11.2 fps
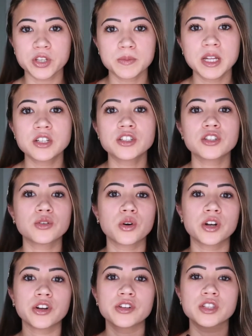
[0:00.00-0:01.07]
speech
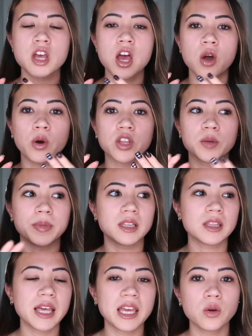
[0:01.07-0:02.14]
disorders, whether it be
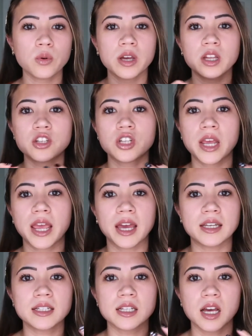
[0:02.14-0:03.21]
language,
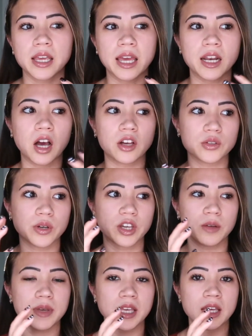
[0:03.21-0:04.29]
and again also it
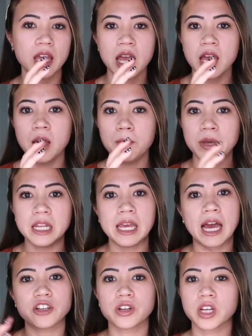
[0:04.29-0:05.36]
could be
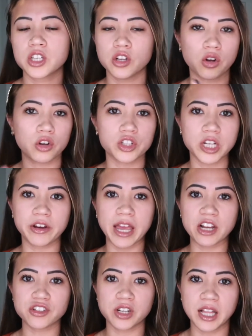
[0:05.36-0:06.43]
pediatric, adult, or
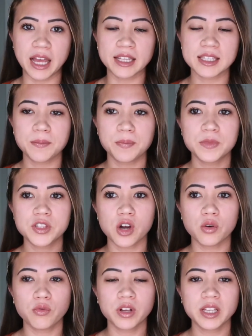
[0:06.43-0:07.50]
geriatric clients.
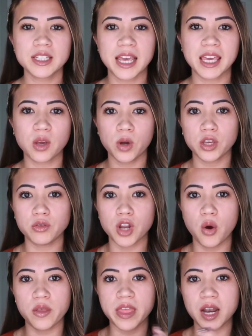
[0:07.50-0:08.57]
So really taking what you
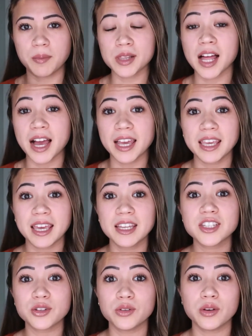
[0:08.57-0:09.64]
know and then applying
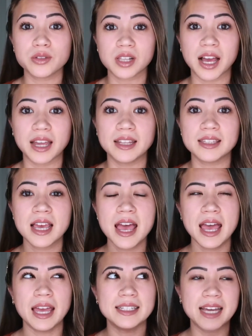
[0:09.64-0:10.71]
it to those clients
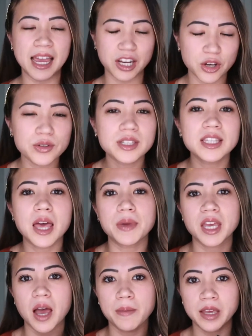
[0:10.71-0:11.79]
and diagnosing them
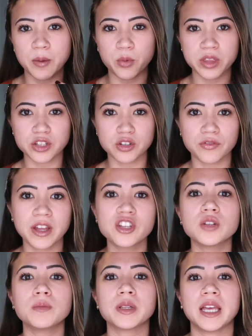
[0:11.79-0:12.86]
and coming up with
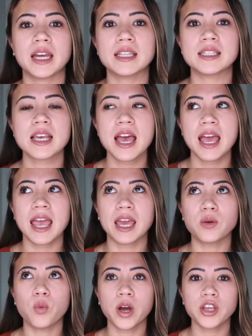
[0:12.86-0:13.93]
intervention plans
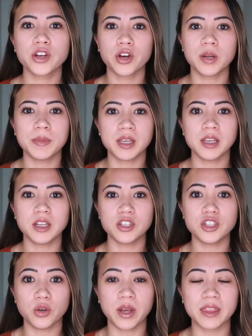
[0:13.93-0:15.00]
and what you're going to be
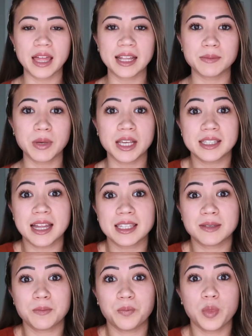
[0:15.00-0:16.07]
doing. Because
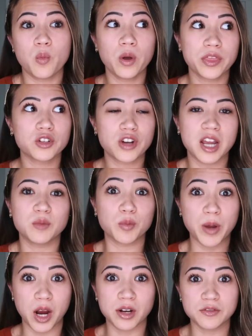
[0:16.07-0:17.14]
that's what they're trying to
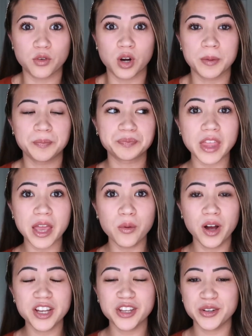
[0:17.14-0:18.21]
prepare us for. They
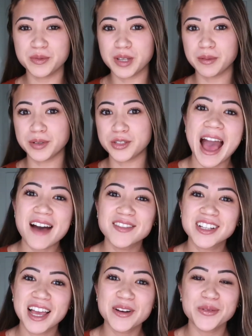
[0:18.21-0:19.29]
want you to be able to have a
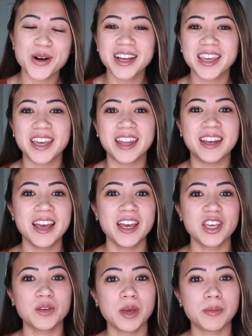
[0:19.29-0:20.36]
client walk in,
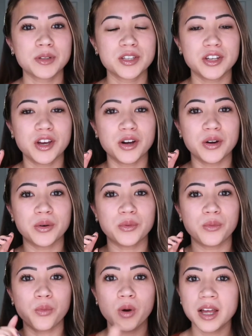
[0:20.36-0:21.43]
you be able to know
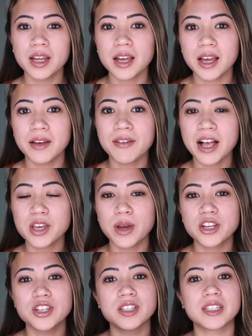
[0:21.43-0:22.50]
what
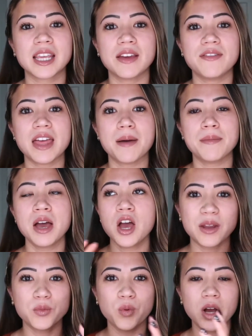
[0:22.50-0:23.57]
evaluations to give them
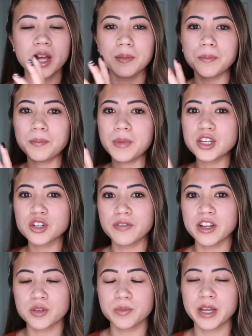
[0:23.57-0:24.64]
and what
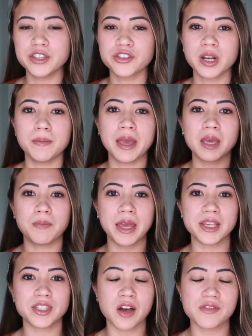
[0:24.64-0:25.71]
intervention plans you're going to make
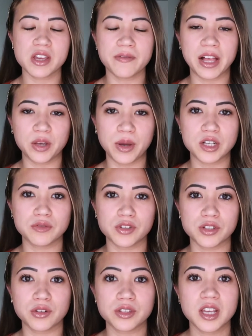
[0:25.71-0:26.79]
based off the evaluation
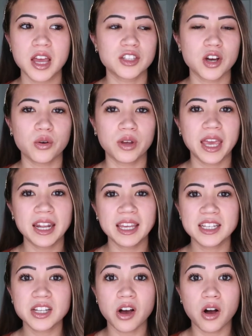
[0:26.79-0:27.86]
results. So getting
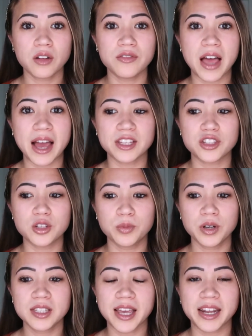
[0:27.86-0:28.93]
into all of that is super
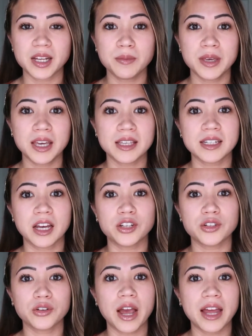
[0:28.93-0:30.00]
exciting, because in
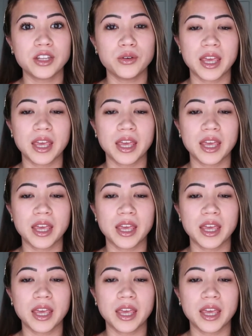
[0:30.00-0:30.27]
undergrad